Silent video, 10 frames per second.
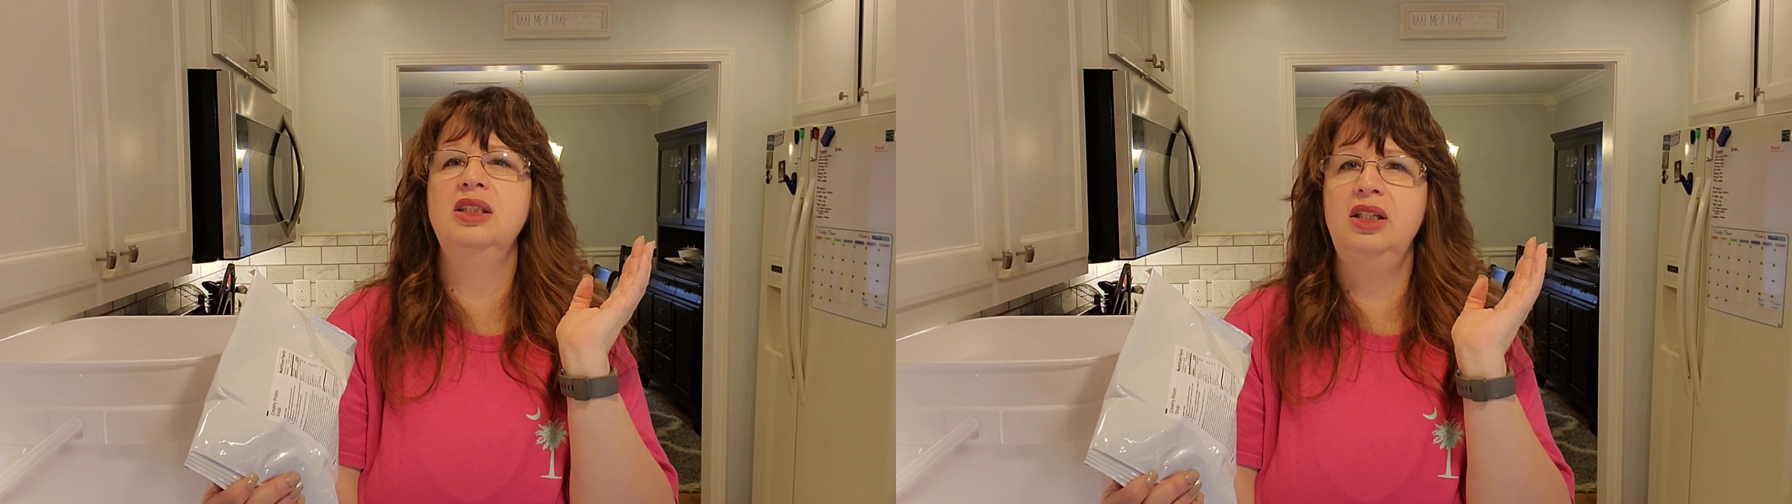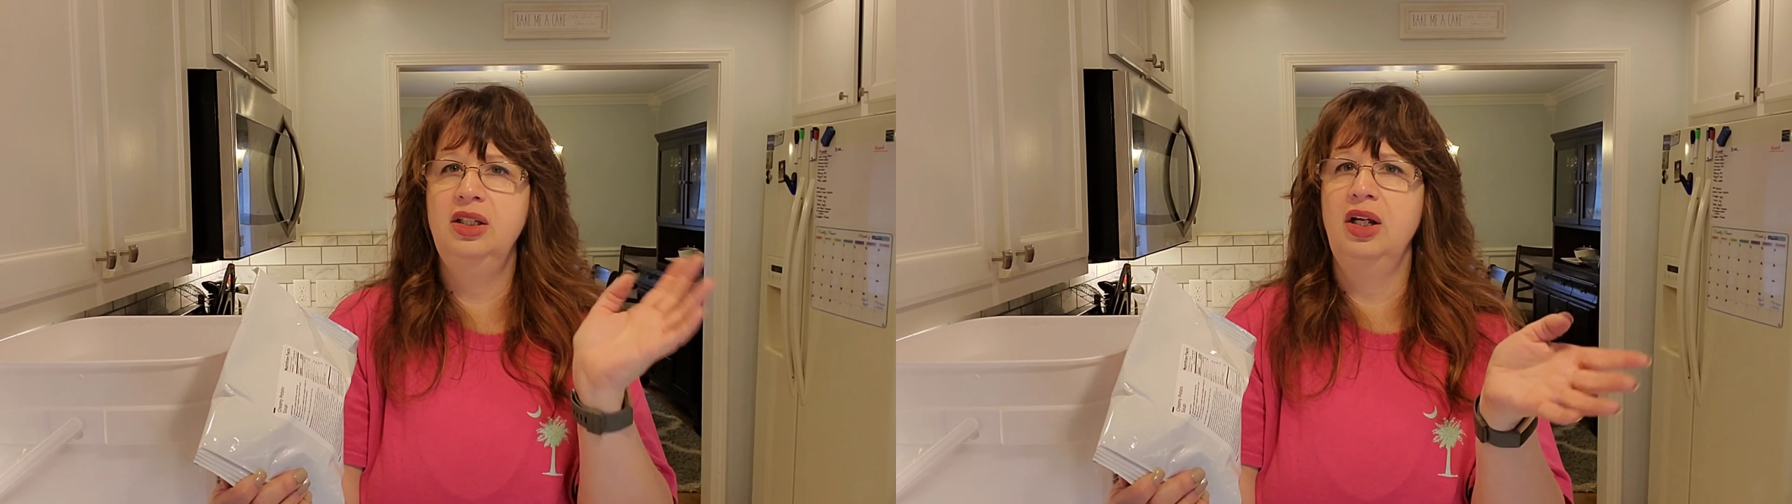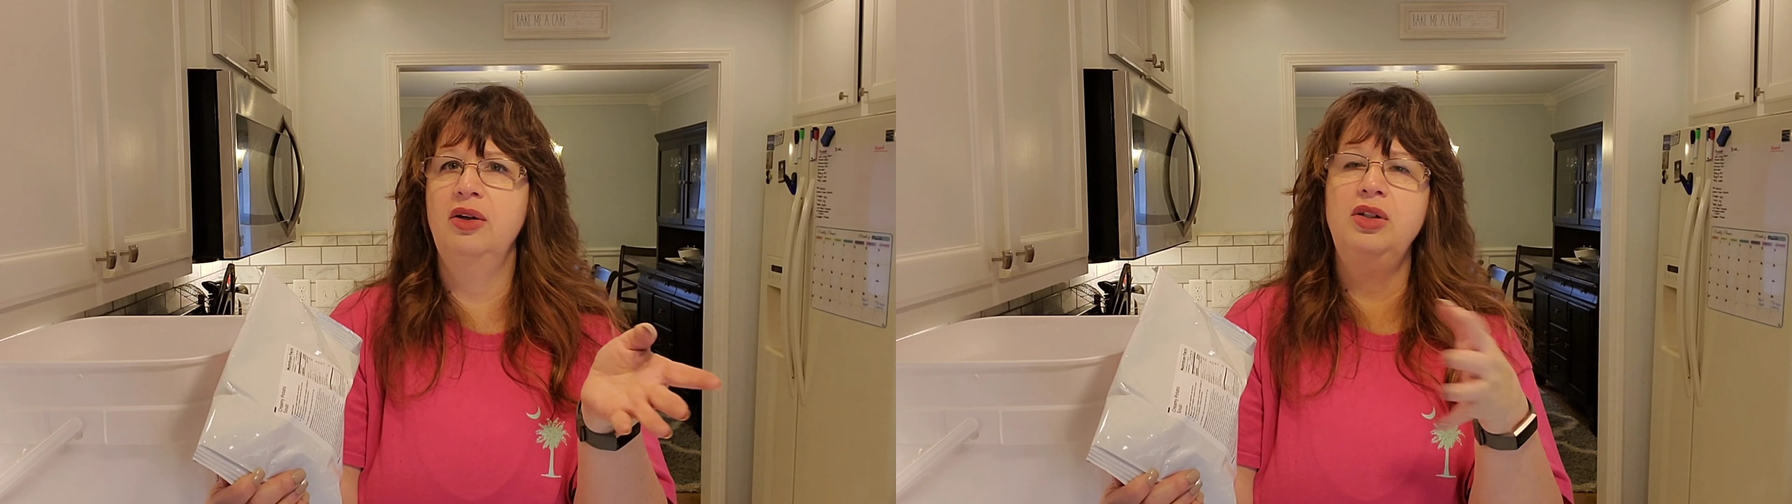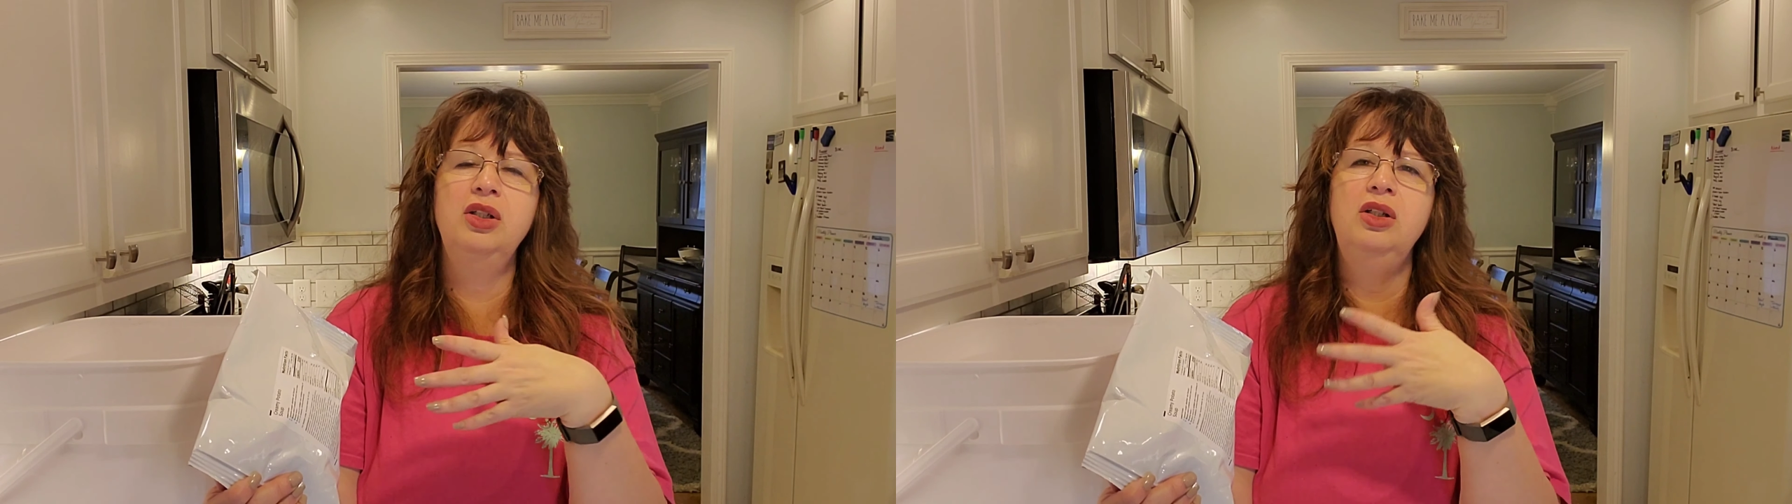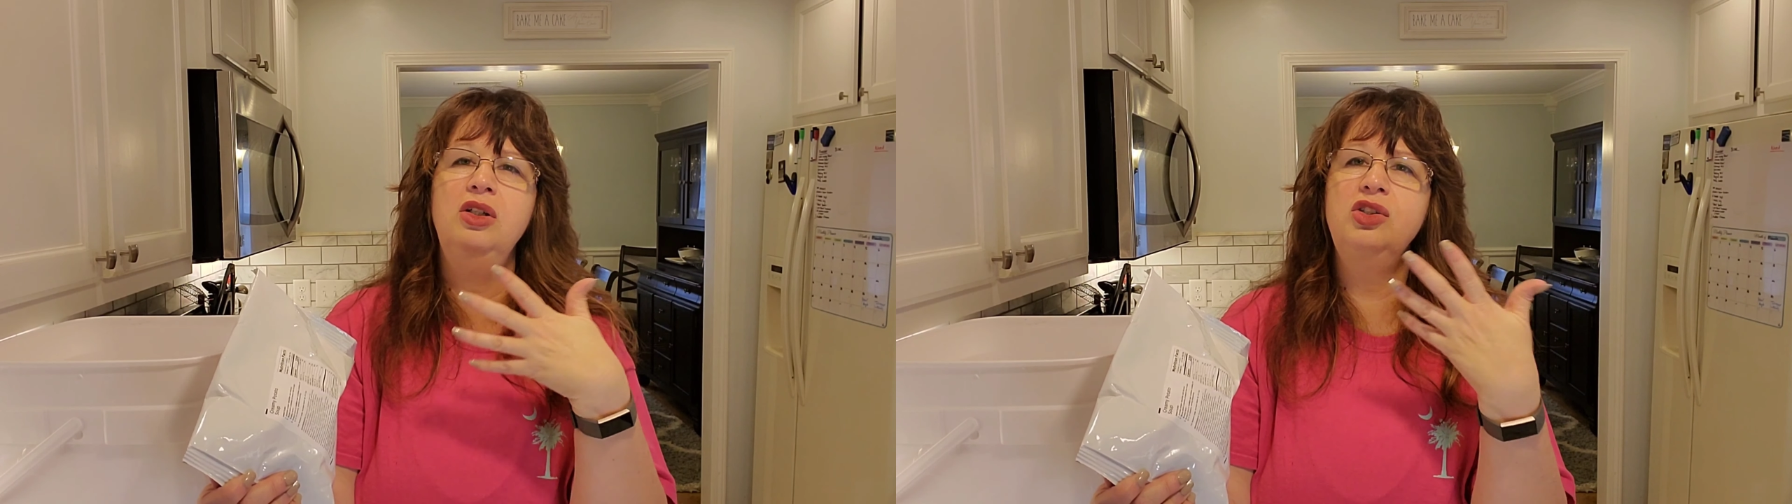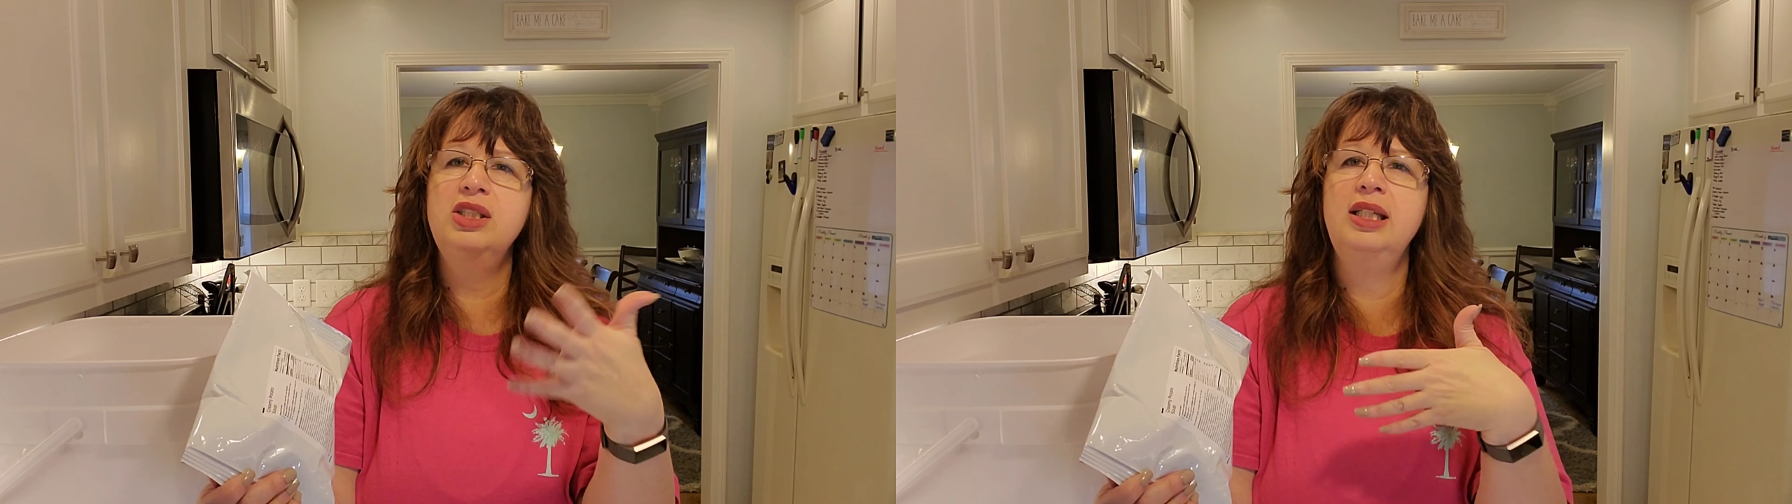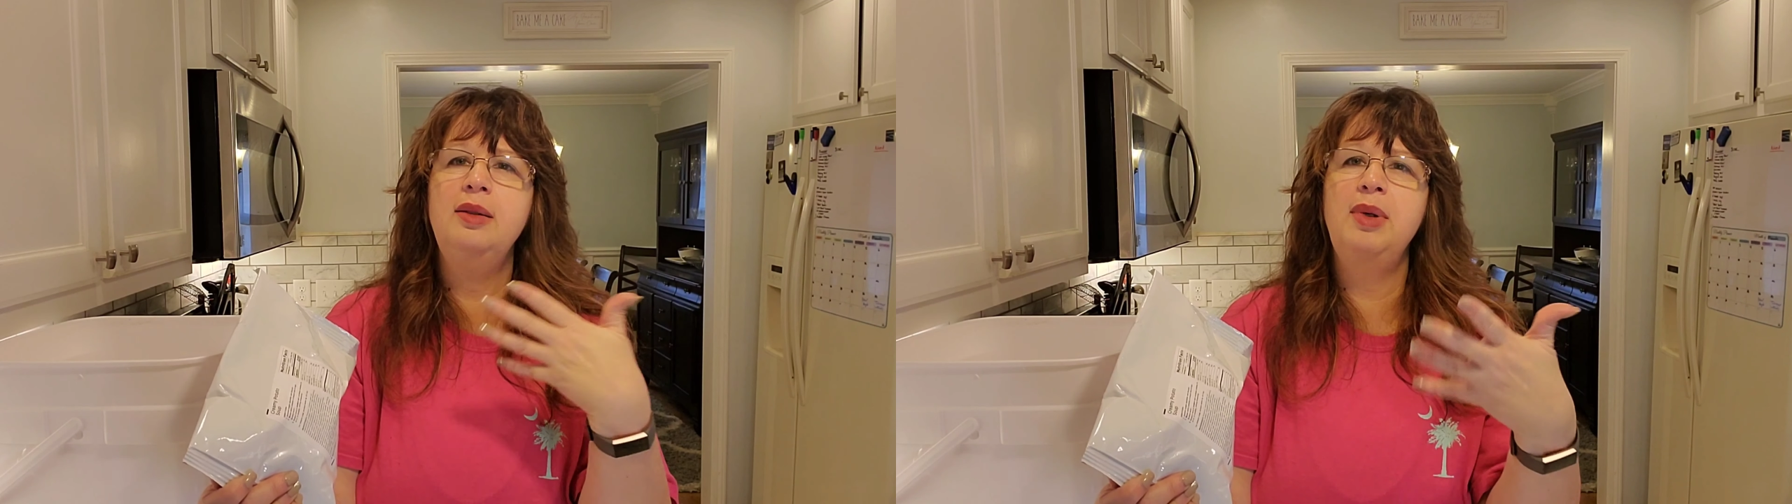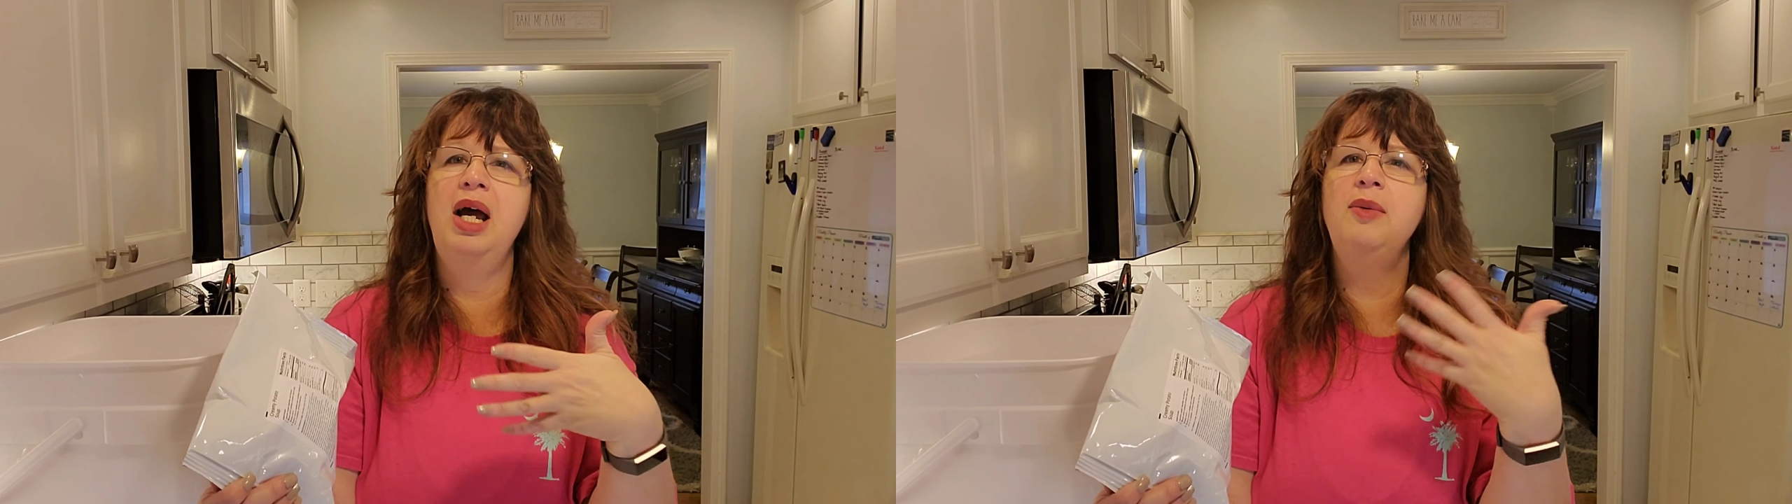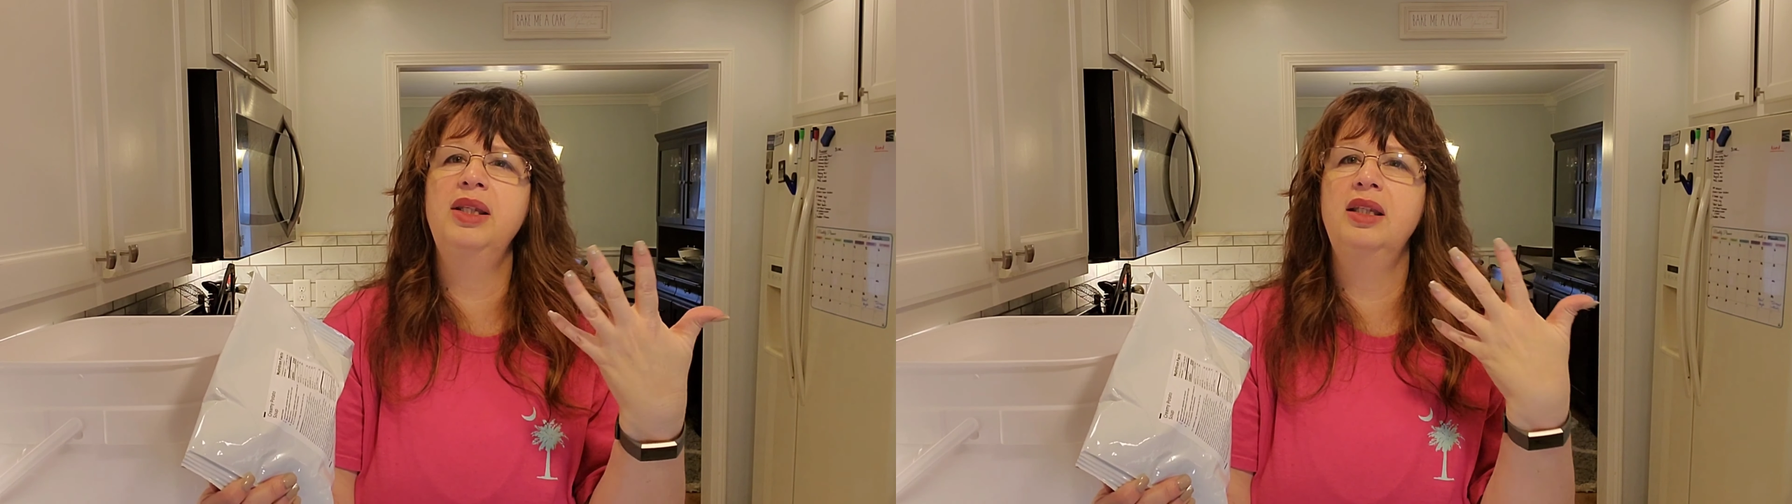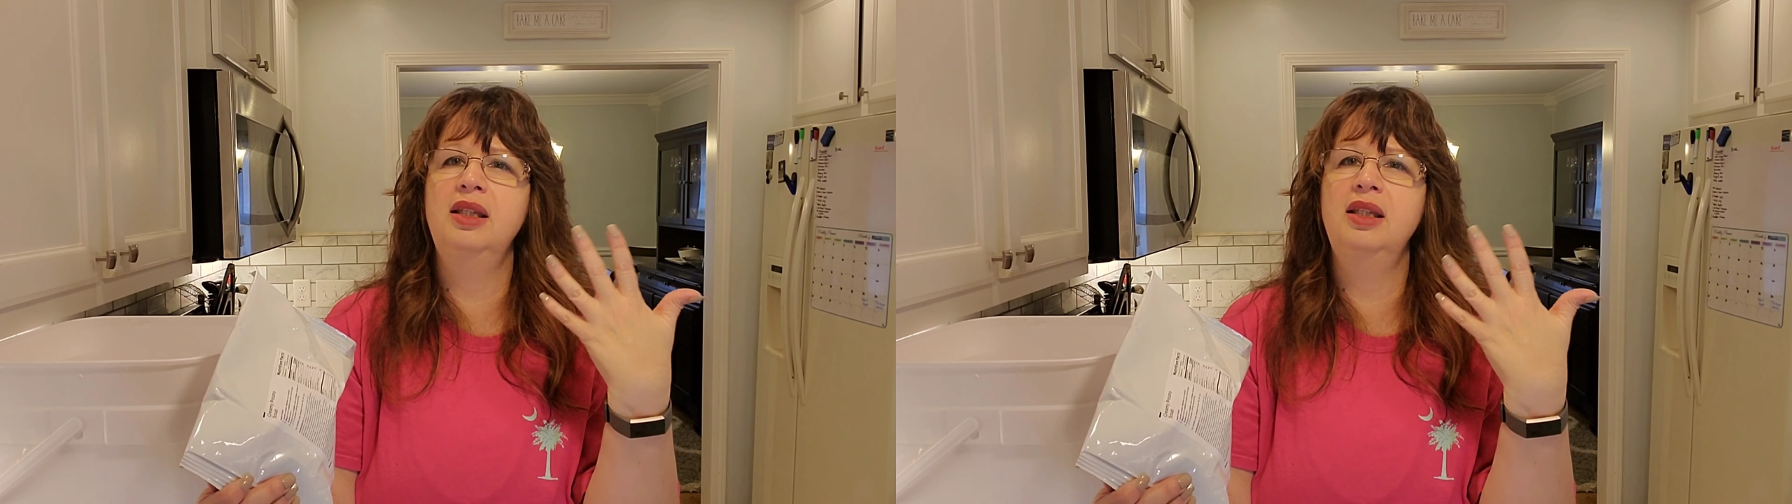you know, you're just getting by with